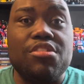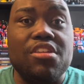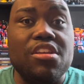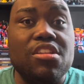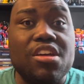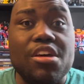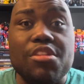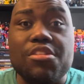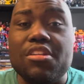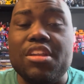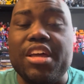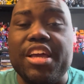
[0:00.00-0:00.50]
He
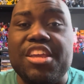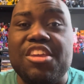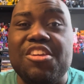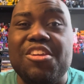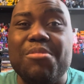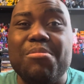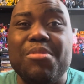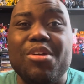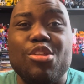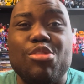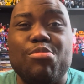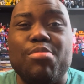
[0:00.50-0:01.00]
doesn't like
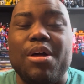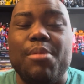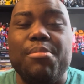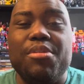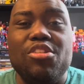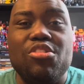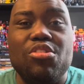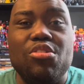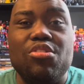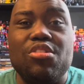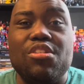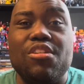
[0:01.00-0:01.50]
humans, probably
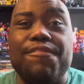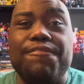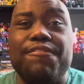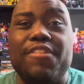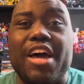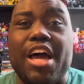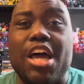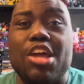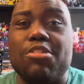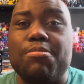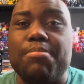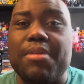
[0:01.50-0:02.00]
due to the
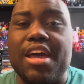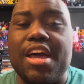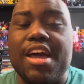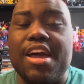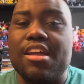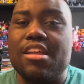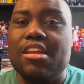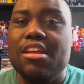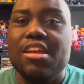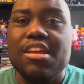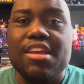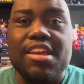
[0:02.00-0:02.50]

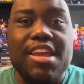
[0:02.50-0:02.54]
flashback.